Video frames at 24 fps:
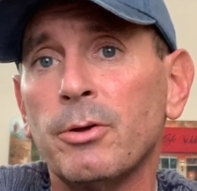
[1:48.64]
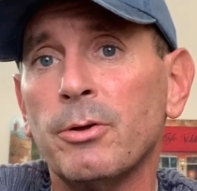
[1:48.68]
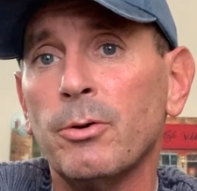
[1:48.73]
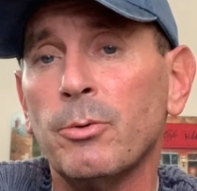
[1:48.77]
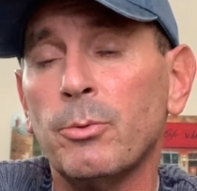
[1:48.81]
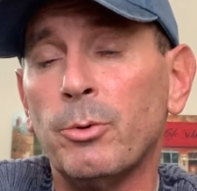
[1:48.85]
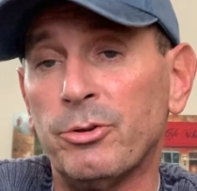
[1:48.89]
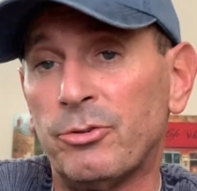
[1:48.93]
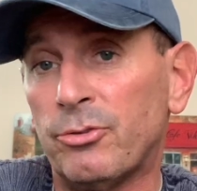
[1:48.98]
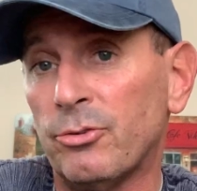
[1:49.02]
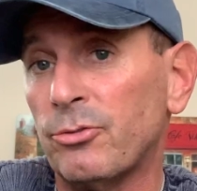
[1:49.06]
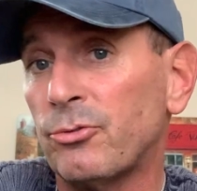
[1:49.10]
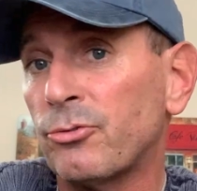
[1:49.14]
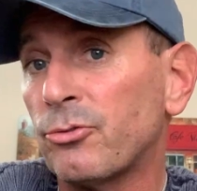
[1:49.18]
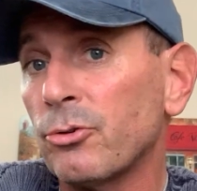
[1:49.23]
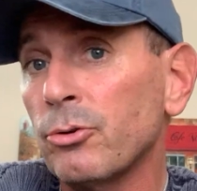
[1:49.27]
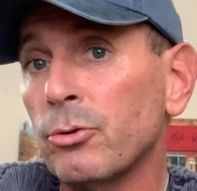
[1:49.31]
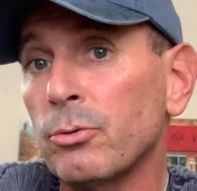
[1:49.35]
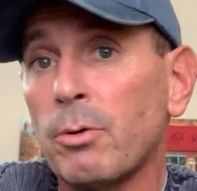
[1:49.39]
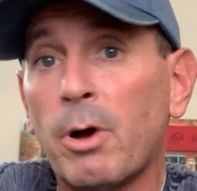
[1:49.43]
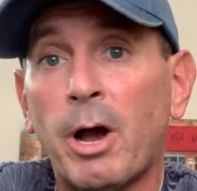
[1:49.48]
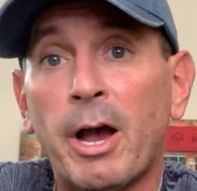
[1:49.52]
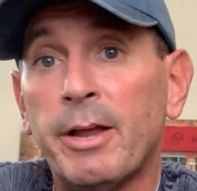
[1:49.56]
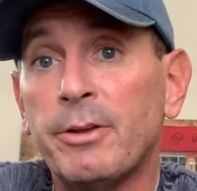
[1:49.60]
which is
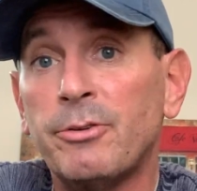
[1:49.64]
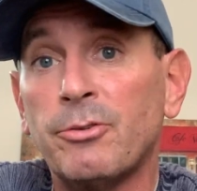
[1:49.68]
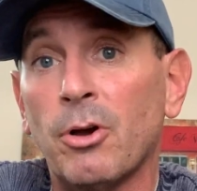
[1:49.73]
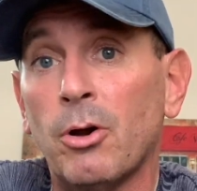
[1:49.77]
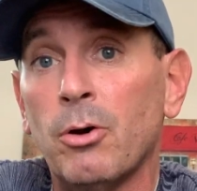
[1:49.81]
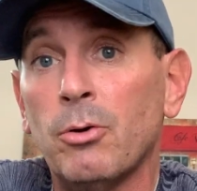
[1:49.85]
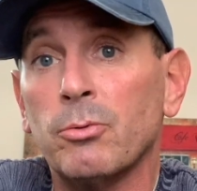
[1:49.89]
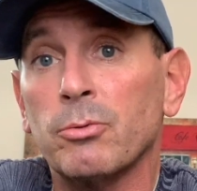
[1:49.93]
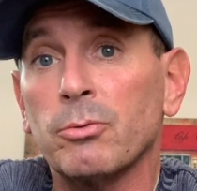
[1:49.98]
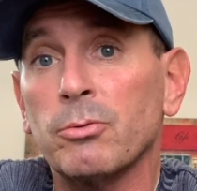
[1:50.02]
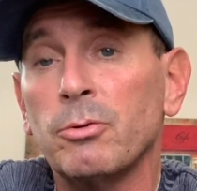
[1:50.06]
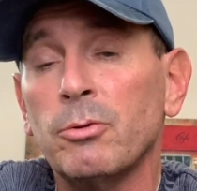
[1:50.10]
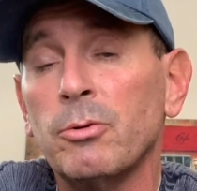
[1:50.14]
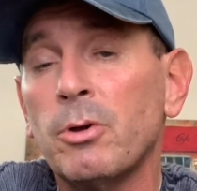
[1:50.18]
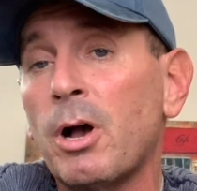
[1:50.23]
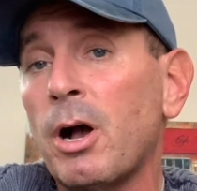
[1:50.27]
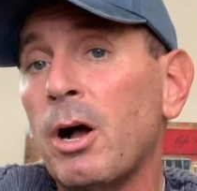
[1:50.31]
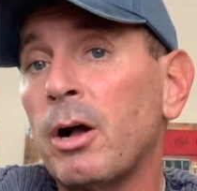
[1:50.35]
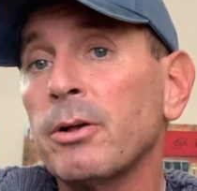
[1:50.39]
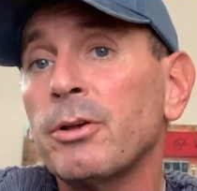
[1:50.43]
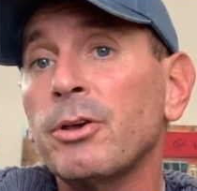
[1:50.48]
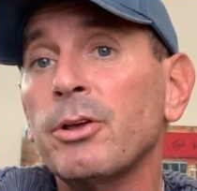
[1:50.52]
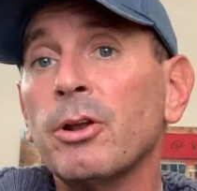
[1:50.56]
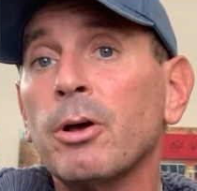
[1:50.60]
true. I don't.
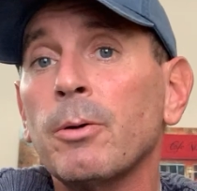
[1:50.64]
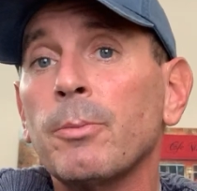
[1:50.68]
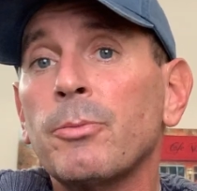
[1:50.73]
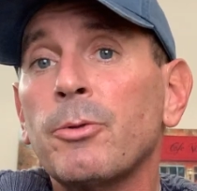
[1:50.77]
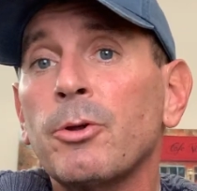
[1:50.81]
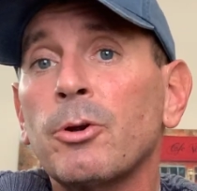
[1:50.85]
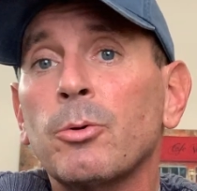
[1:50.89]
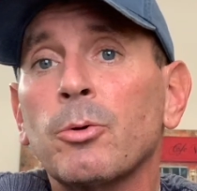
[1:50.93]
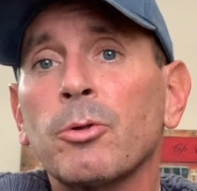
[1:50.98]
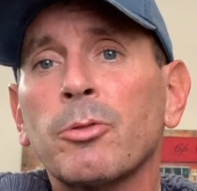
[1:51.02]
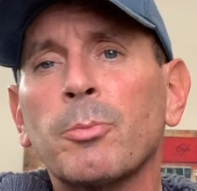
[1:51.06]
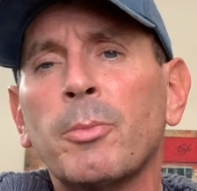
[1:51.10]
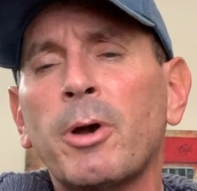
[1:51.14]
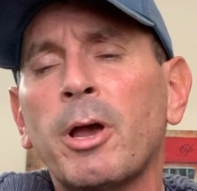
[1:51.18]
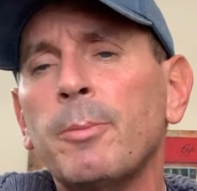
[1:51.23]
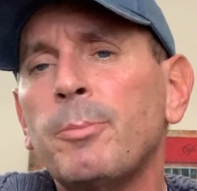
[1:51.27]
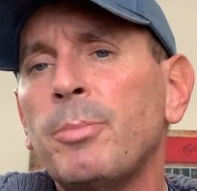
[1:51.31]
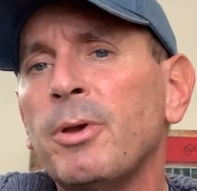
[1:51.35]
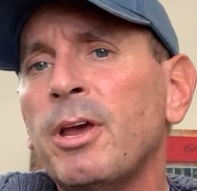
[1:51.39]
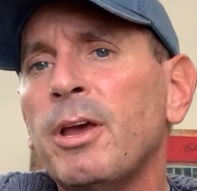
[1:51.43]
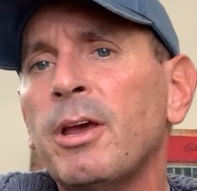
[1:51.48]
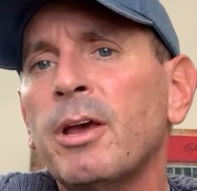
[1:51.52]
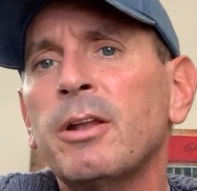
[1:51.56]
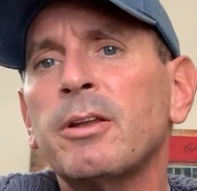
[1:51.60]
I'll get up there with my
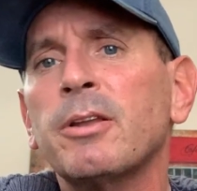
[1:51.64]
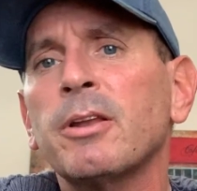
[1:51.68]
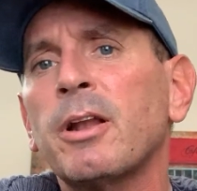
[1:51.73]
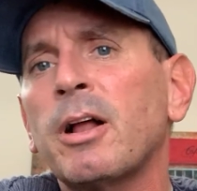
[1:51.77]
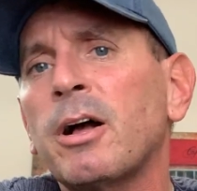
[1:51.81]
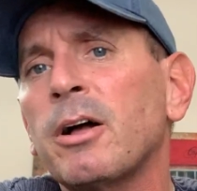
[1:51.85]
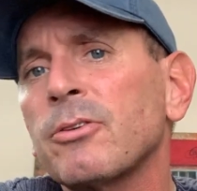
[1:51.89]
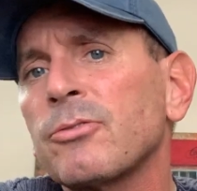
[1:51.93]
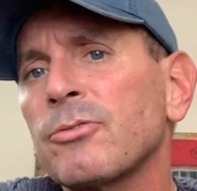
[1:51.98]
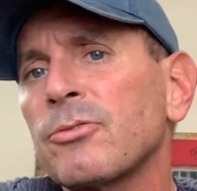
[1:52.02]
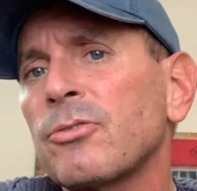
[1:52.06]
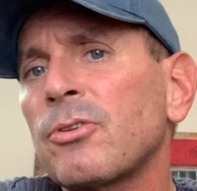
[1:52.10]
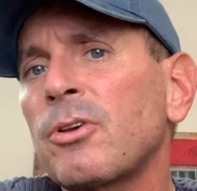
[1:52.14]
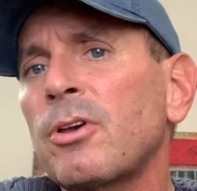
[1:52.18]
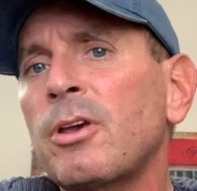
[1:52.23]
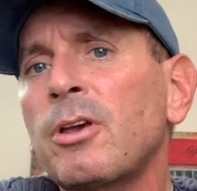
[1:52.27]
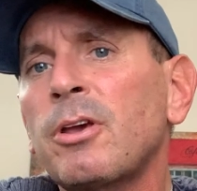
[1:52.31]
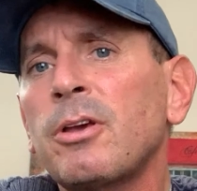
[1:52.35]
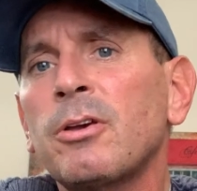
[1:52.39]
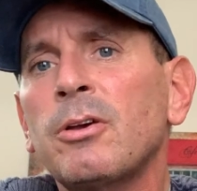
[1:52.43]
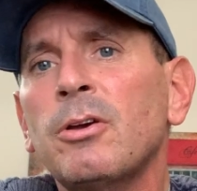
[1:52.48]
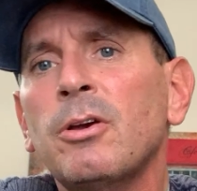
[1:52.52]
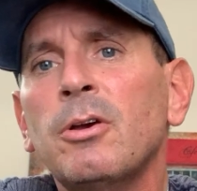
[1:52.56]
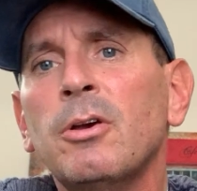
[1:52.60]
band and I'll
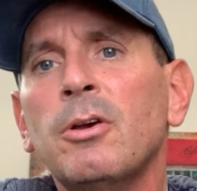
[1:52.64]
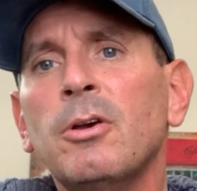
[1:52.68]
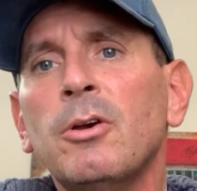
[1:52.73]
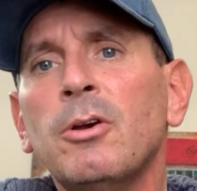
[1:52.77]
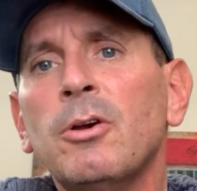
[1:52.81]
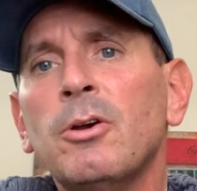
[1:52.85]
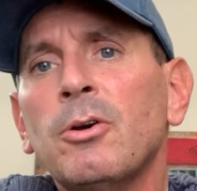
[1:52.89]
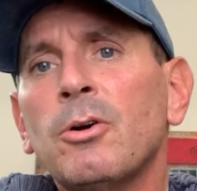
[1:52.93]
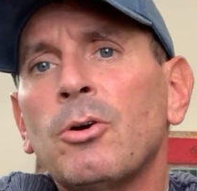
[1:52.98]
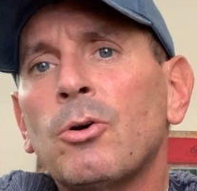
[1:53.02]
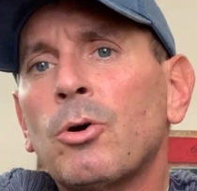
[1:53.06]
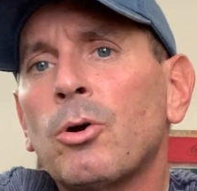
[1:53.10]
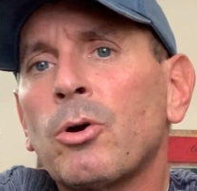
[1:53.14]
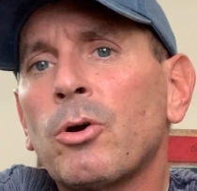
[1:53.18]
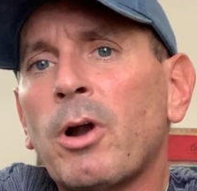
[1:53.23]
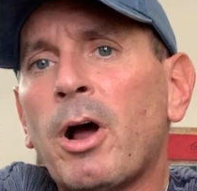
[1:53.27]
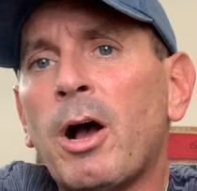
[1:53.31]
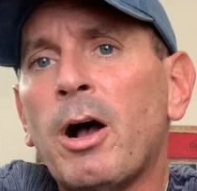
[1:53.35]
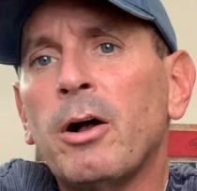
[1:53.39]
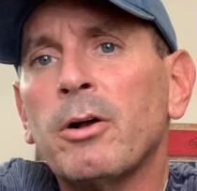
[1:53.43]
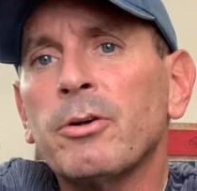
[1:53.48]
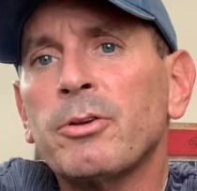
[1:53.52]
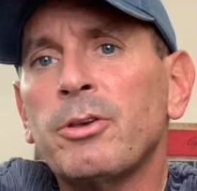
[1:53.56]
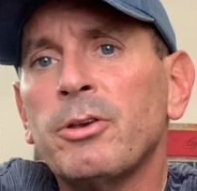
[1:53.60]
sing, or
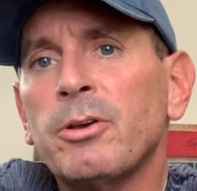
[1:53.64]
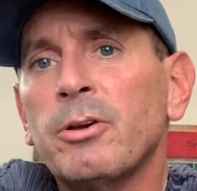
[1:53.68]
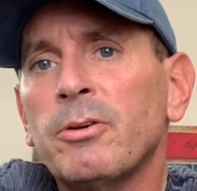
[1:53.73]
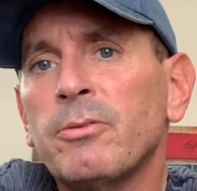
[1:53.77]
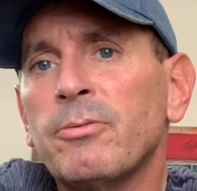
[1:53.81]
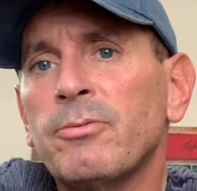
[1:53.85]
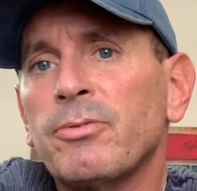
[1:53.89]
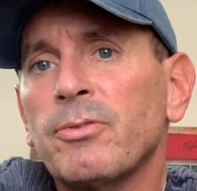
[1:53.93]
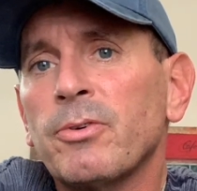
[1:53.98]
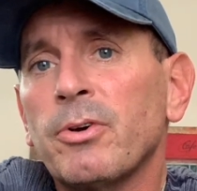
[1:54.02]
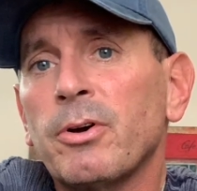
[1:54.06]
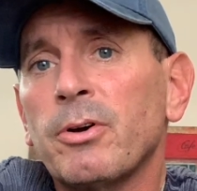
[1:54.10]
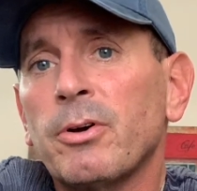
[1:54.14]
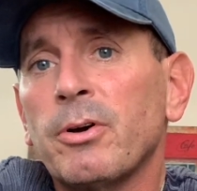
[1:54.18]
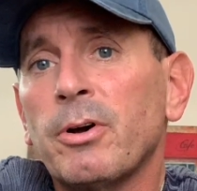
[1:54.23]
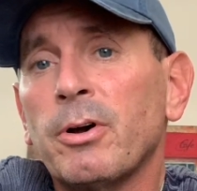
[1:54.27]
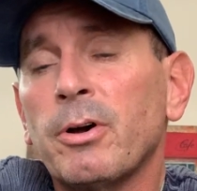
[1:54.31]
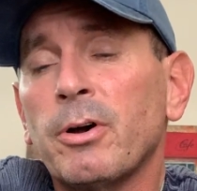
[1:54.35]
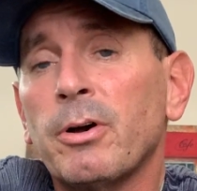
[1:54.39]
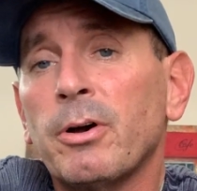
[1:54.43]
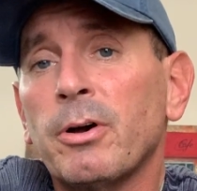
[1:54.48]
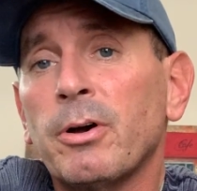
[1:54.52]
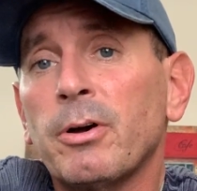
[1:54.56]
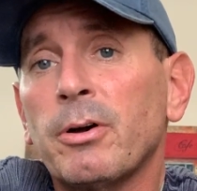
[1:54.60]
I'll give
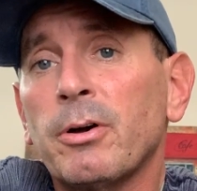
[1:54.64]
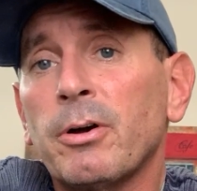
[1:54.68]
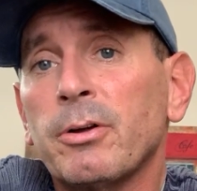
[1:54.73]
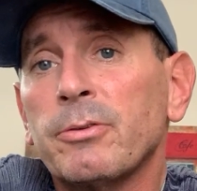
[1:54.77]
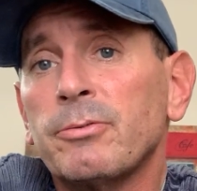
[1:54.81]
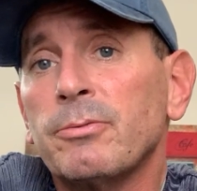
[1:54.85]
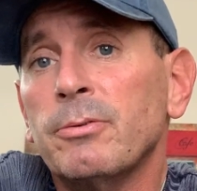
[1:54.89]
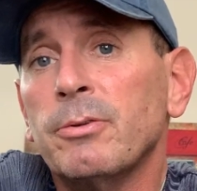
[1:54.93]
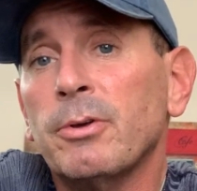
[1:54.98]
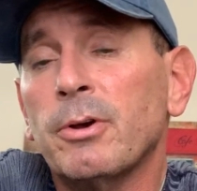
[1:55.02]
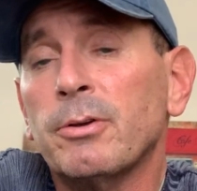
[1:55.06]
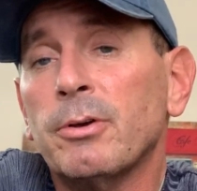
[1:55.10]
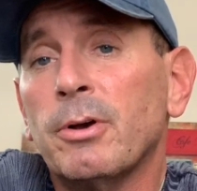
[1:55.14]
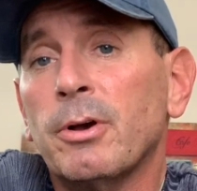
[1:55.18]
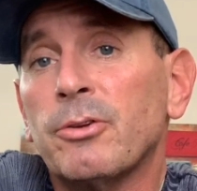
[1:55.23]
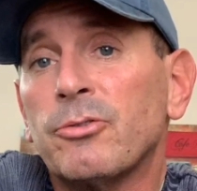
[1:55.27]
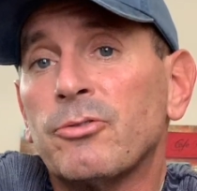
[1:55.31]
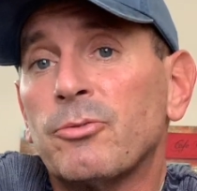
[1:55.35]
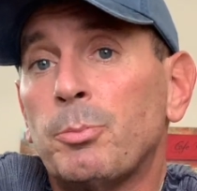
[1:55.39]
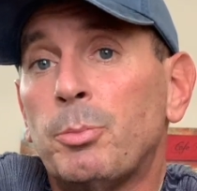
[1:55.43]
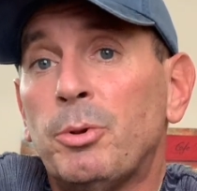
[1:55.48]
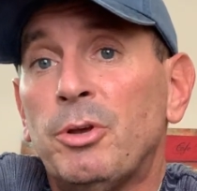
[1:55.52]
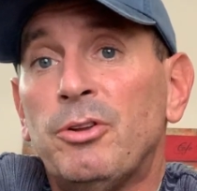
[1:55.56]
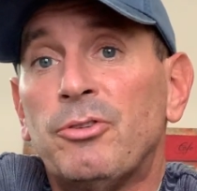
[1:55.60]
a
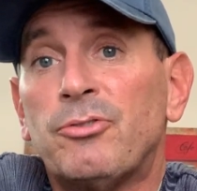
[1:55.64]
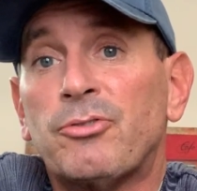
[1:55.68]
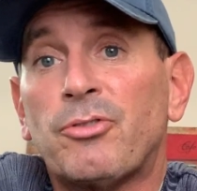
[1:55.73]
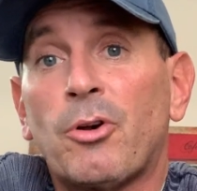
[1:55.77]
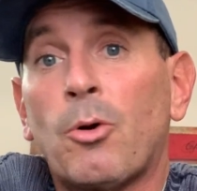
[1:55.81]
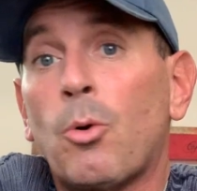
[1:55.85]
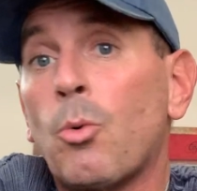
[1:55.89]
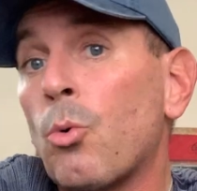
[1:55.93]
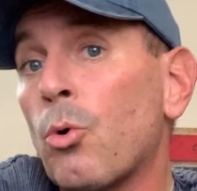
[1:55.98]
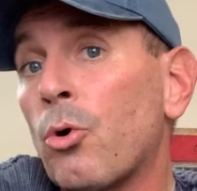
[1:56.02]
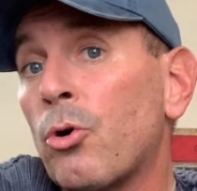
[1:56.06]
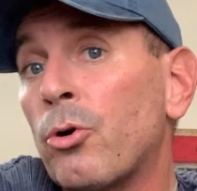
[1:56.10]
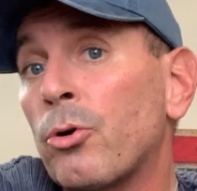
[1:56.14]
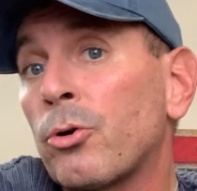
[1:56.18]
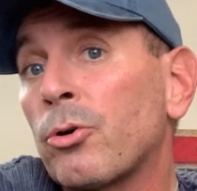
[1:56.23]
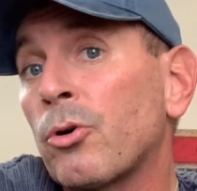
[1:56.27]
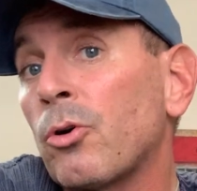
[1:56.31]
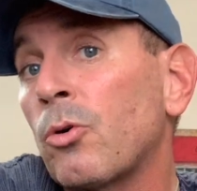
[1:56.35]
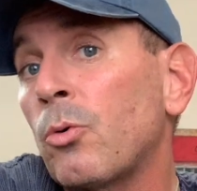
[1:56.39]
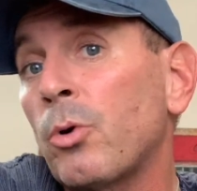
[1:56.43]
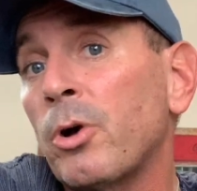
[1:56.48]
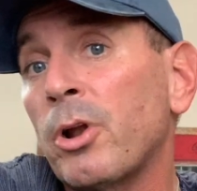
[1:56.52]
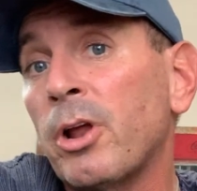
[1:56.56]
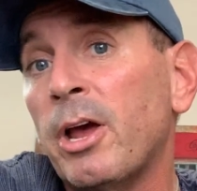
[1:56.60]
speech at work
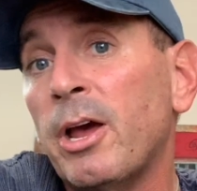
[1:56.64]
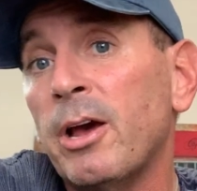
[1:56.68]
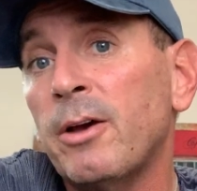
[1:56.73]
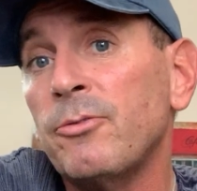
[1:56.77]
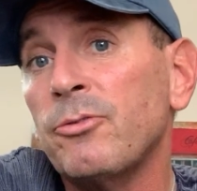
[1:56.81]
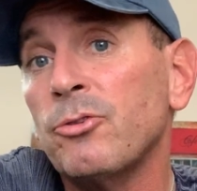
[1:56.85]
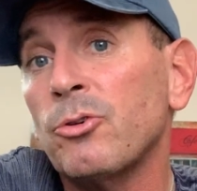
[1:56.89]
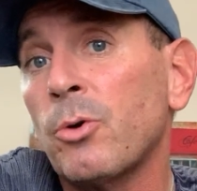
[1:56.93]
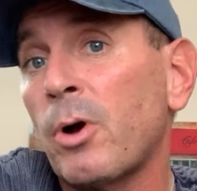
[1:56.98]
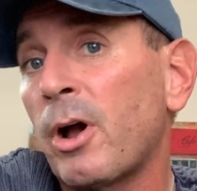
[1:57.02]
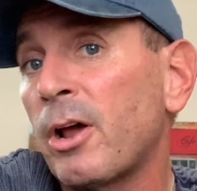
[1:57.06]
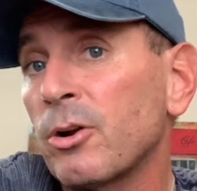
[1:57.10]
or what have you.